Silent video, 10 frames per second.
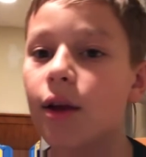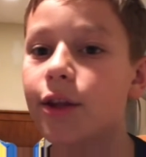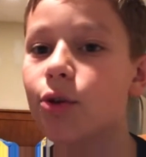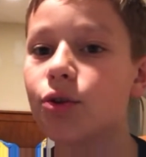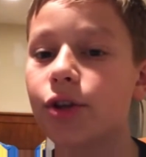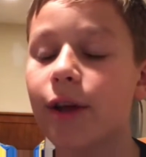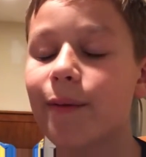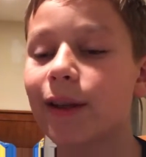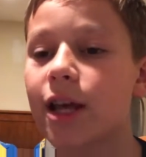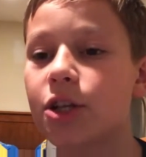usually
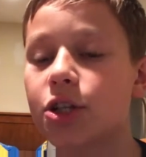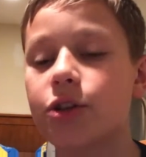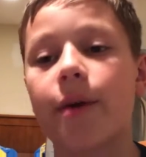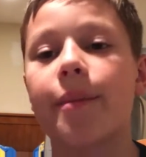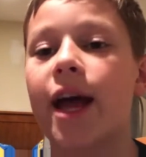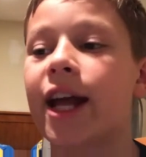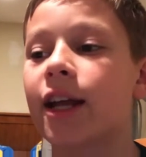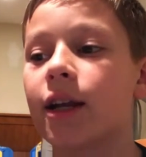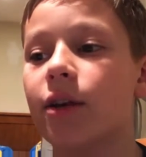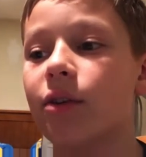when legends come
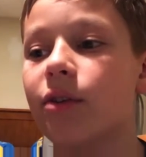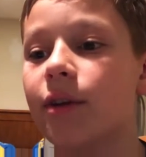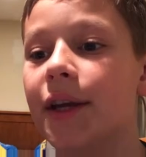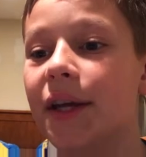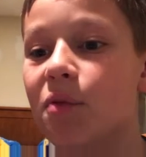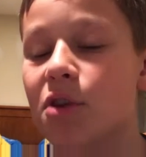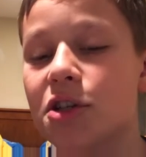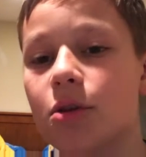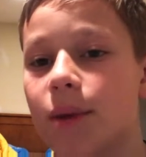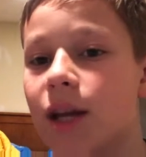back at
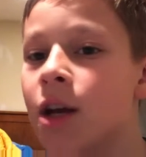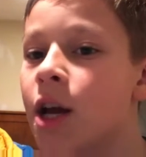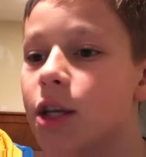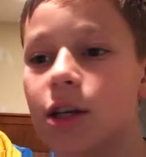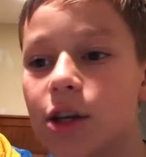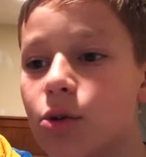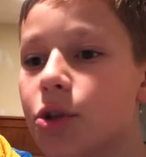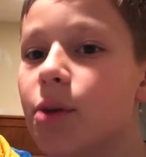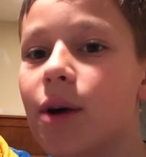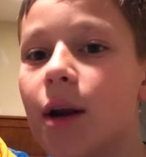WrestleMania, you
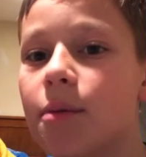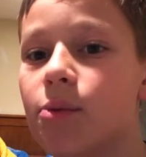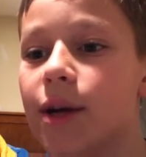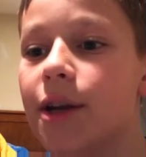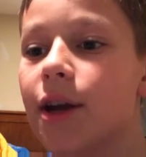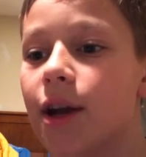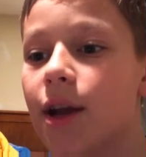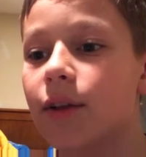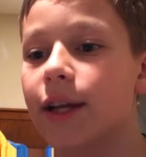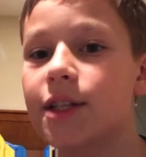usually want them to win.
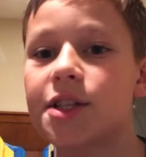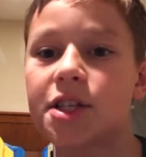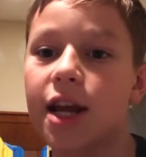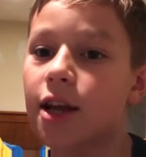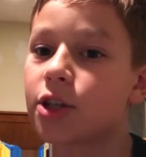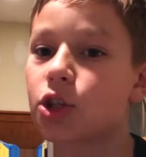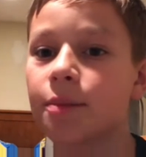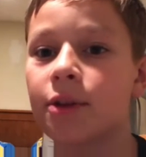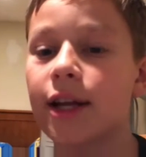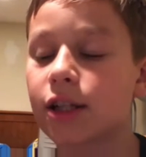Like Sting and
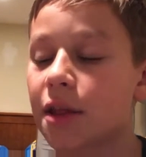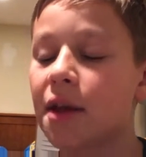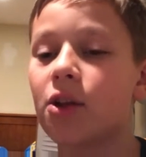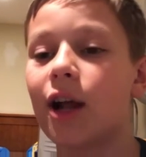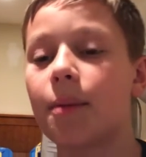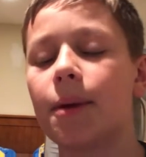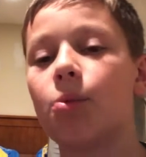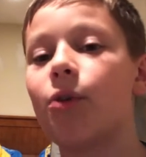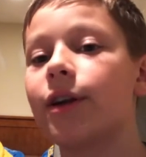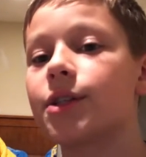Triple H. I think a lot of
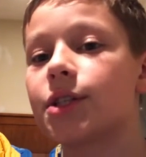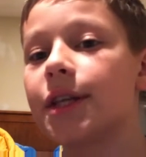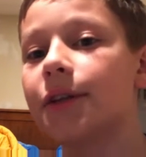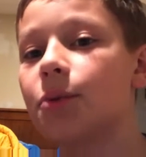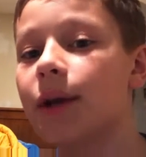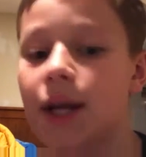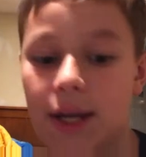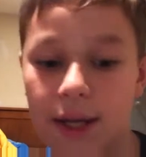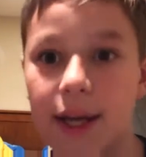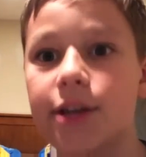people wanted Sting to win.
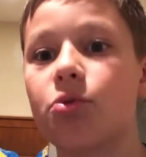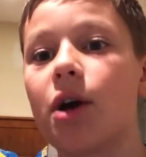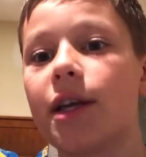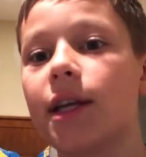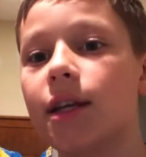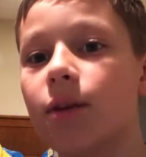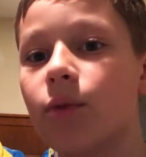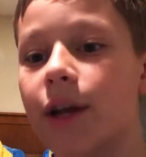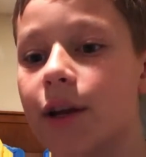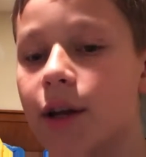And guess what? He didn't
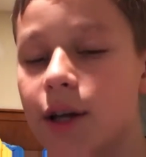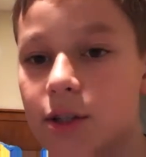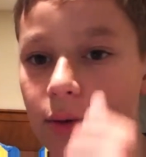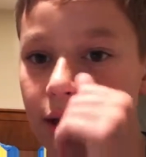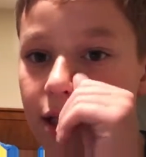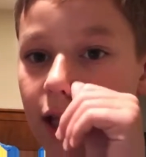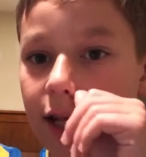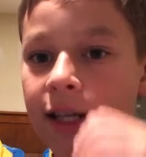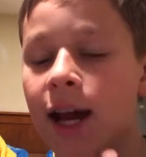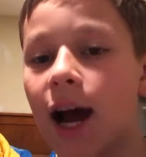win. So in this
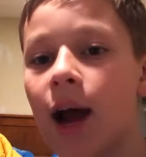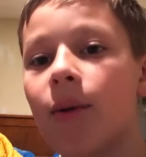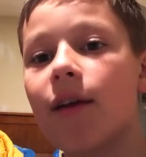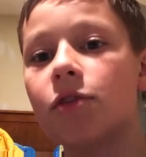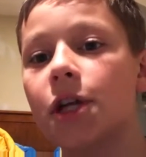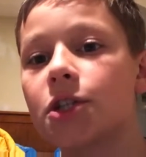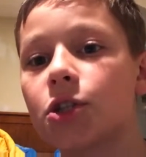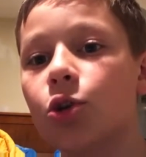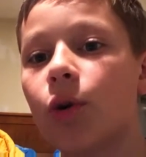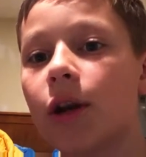case, I would have
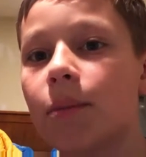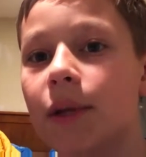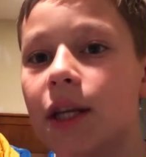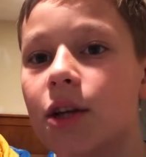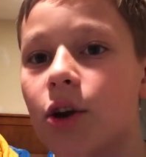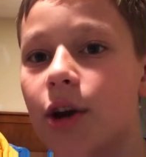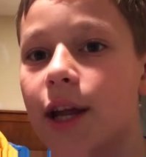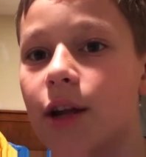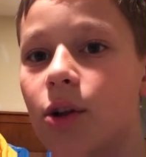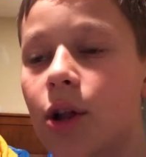Jason Jordan beat Kurt
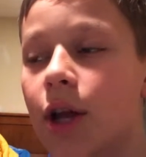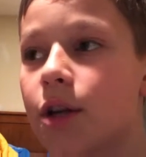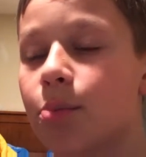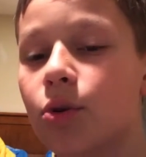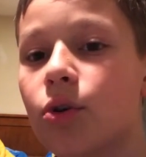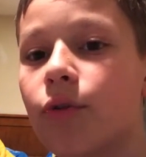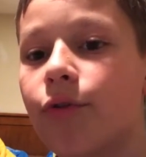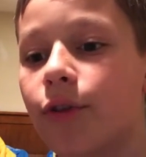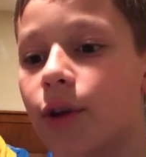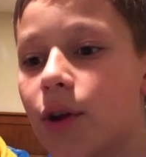Angle to
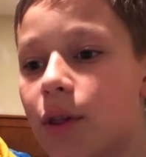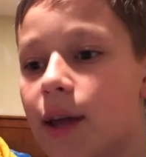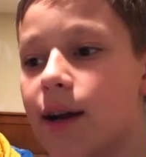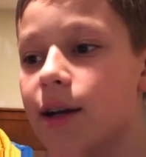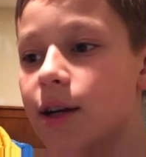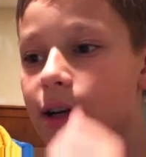prove that,